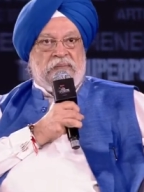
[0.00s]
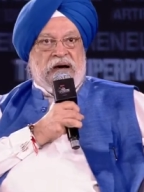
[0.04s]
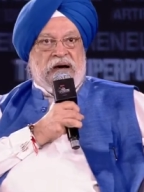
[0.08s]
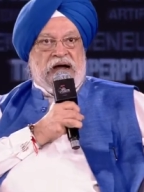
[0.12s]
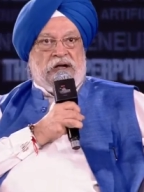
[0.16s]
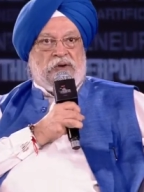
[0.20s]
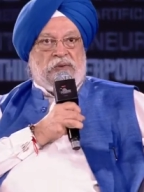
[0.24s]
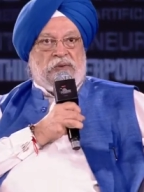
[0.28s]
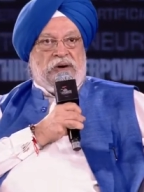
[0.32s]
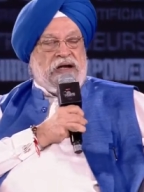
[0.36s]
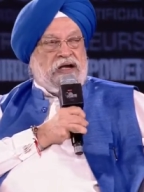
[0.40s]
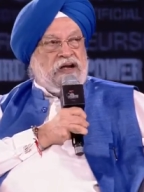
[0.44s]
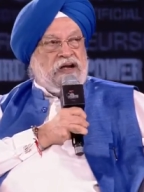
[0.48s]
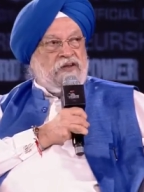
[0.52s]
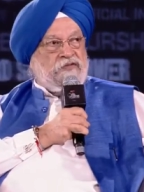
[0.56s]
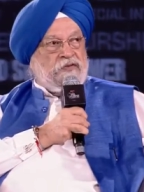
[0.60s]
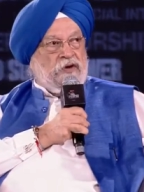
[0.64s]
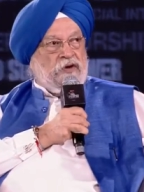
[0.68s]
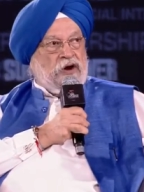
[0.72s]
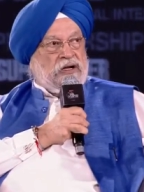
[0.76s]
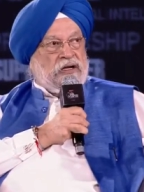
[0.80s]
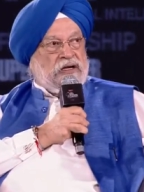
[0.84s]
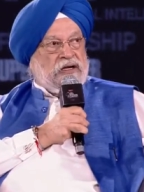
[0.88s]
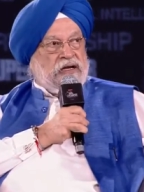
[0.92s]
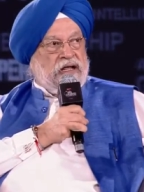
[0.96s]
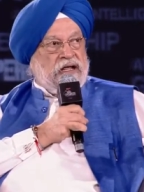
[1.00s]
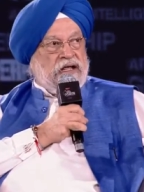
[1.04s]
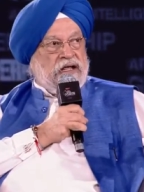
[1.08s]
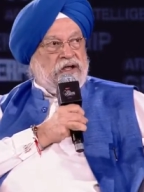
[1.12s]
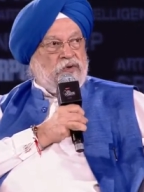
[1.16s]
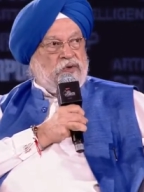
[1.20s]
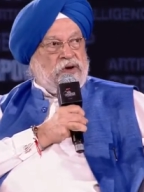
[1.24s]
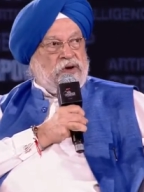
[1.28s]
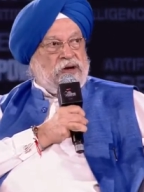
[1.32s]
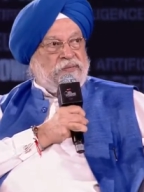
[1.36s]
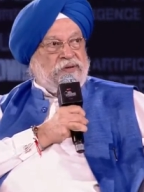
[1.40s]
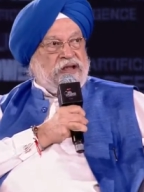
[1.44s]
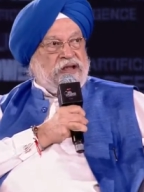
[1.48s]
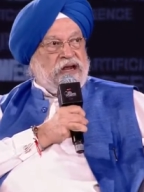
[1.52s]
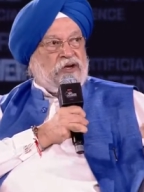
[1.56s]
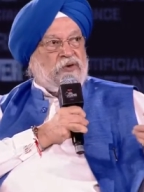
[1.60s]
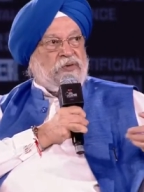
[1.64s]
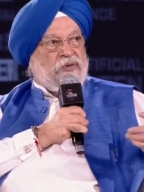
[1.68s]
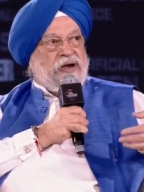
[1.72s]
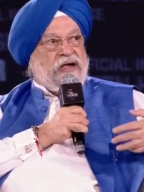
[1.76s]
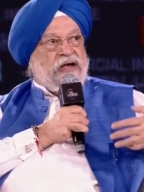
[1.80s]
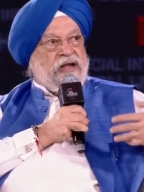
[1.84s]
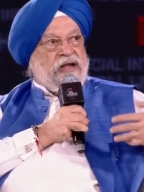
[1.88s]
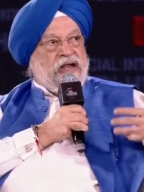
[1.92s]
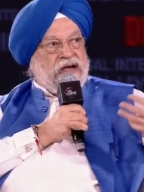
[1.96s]
by 2040 you will be a
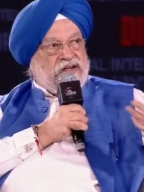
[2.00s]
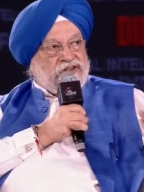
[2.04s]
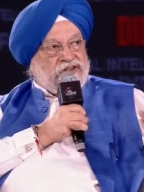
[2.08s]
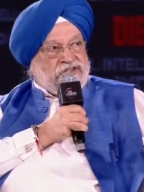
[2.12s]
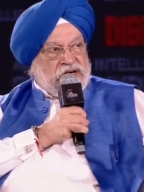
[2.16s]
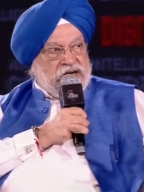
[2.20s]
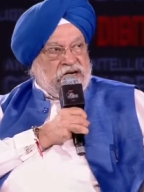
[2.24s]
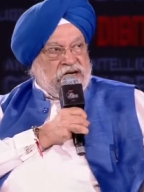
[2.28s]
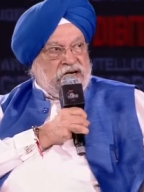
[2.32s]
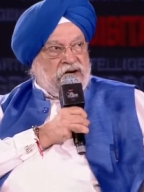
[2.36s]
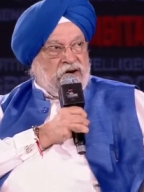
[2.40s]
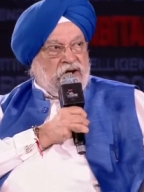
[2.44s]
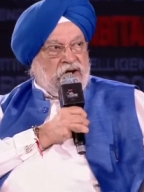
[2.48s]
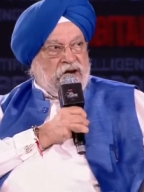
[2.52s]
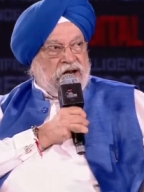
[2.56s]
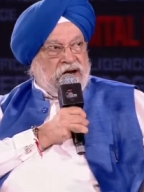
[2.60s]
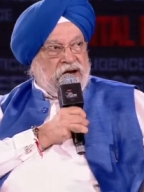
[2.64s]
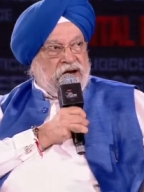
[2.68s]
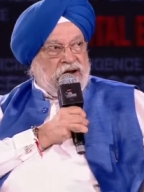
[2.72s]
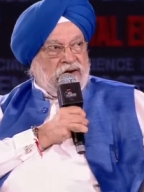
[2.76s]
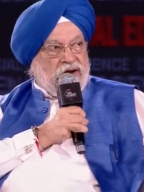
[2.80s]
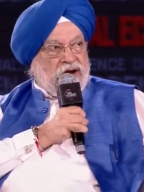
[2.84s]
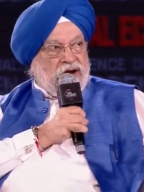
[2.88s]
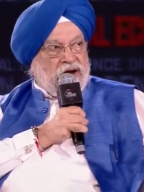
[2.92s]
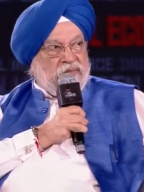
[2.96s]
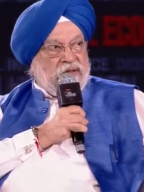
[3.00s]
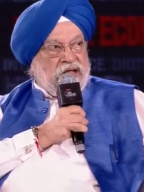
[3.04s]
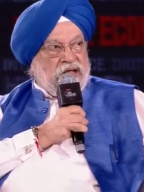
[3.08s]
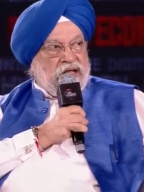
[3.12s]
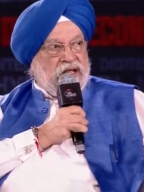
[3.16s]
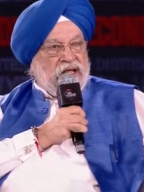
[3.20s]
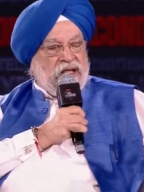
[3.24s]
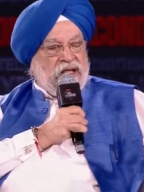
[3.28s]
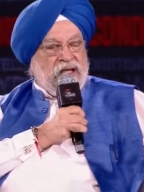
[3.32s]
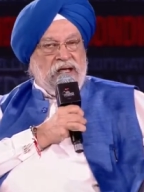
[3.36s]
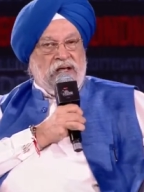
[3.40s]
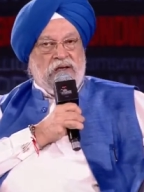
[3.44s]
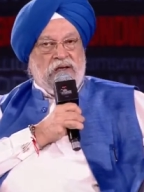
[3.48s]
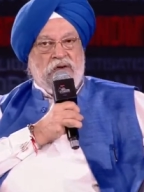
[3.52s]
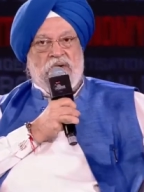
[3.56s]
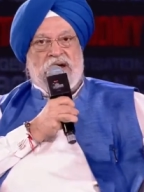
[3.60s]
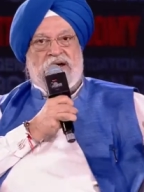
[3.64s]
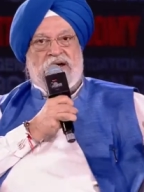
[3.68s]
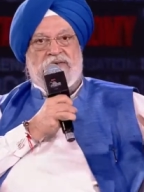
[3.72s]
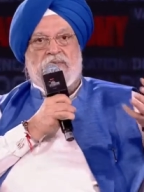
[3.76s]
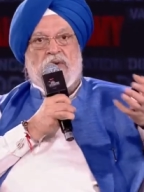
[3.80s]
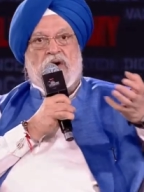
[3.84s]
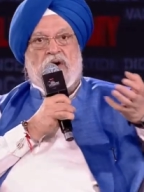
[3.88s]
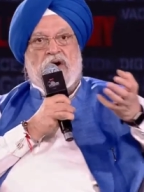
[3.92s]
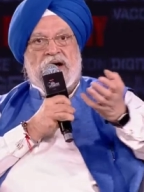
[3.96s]
28 trillion dollar economy. You
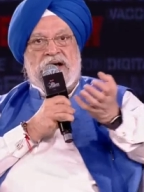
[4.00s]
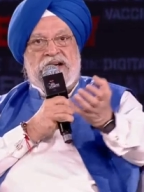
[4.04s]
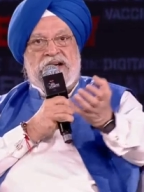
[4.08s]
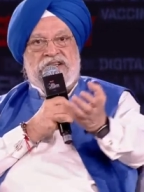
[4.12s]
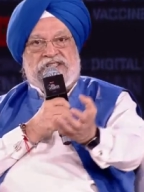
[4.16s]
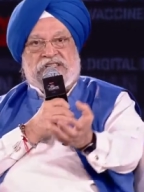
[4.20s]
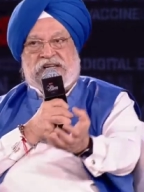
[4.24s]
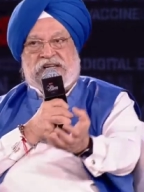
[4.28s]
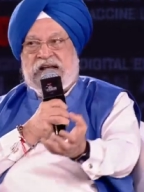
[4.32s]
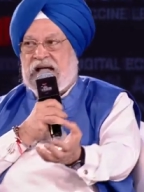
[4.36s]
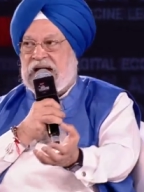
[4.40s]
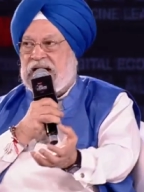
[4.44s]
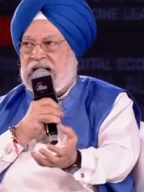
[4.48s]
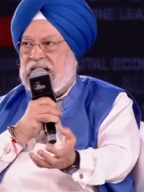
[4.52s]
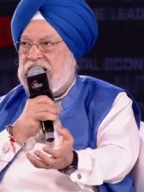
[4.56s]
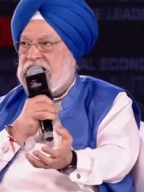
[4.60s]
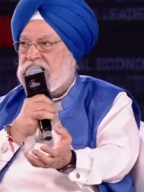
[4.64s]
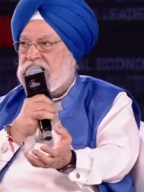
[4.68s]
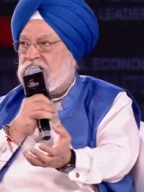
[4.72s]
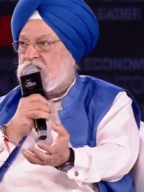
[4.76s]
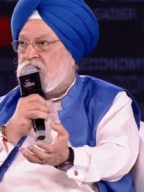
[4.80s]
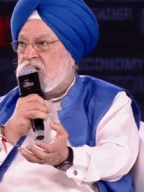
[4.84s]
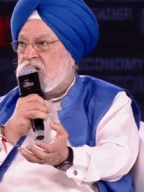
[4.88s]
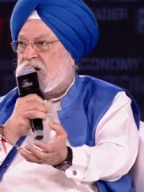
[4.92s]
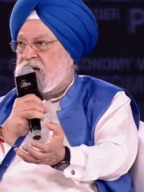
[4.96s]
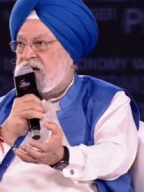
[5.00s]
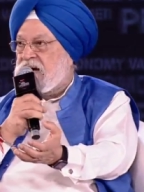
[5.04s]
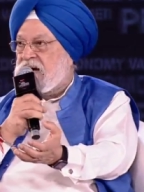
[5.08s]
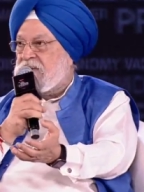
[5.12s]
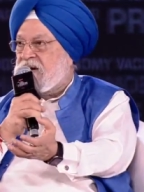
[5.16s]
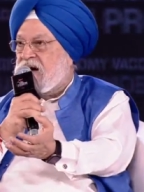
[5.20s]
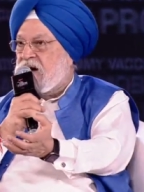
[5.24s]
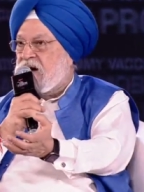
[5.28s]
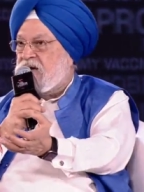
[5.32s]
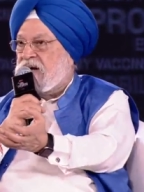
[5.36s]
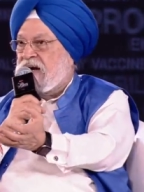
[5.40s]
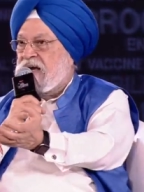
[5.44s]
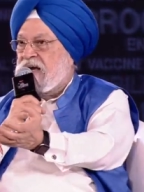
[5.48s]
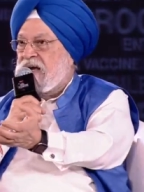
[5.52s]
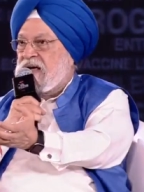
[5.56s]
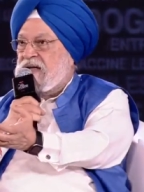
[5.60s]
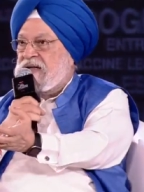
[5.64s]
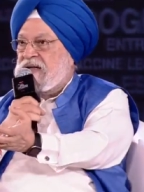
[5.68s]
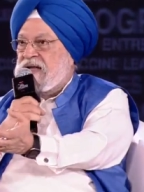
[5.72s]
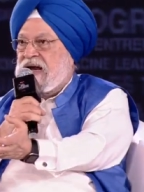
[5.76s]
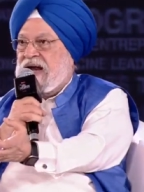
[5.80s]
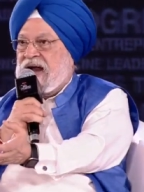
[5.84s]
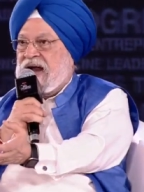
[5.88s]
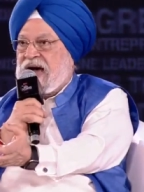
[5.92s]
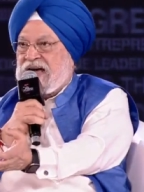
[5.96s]
have Morgan Stanley talking about
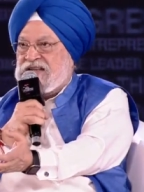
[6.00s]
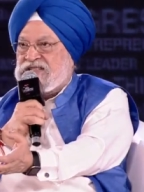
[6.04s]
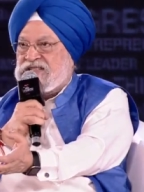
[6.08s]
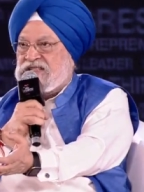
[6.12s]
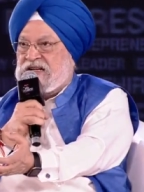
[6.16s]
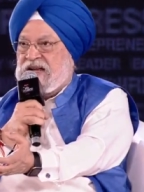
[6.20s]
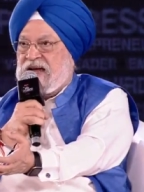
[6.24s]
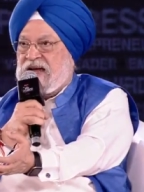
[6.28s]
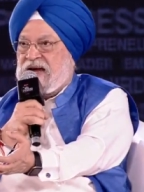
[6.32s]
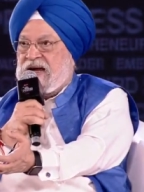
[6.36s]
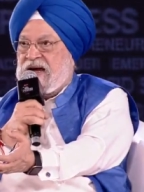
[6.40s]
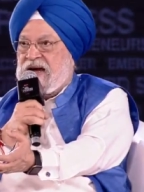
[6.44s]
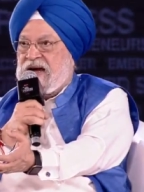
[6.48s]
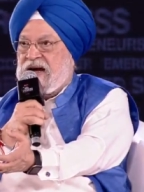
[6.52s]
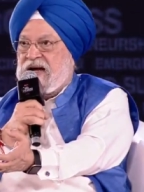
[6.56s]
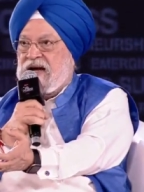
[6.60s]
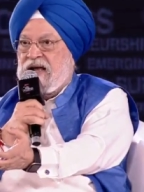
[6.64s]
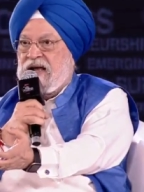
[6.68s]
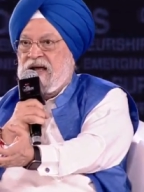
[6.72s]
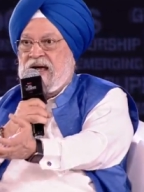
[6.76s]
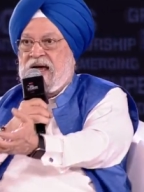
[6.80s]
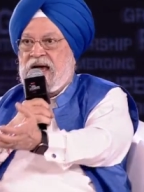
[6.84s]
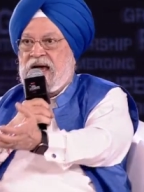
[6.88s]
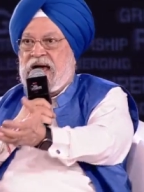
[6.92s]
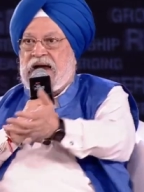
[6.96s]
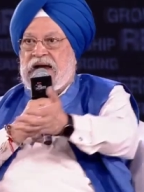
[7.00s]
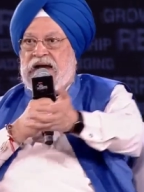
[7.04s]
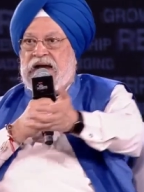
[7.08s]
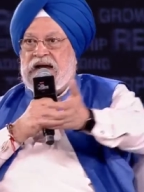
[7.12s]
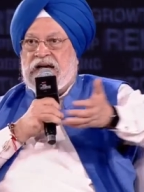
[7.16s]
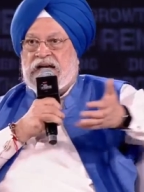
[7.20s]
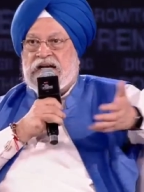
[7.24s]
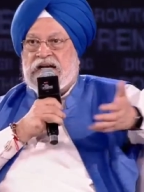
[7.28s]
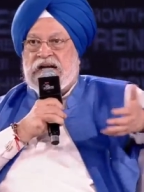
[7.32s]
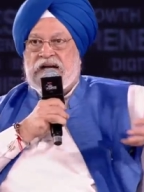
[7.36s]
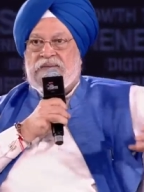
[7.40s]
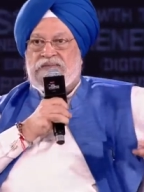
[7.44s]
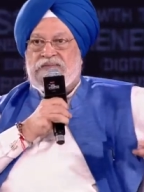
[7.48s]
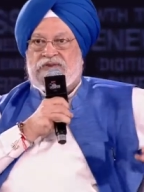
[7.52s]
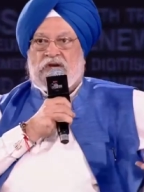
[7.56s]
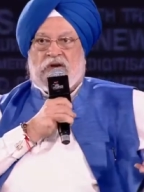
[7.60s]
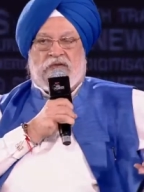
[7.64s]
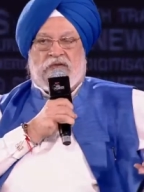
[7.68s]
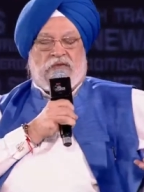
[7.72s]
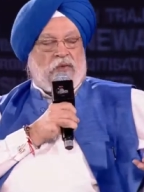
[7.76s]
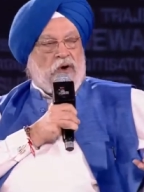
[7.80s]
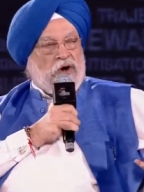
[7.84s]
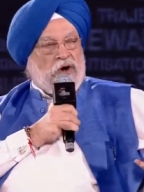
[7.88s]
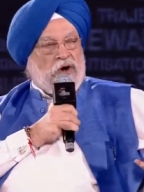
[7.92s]
the last decade and in terms of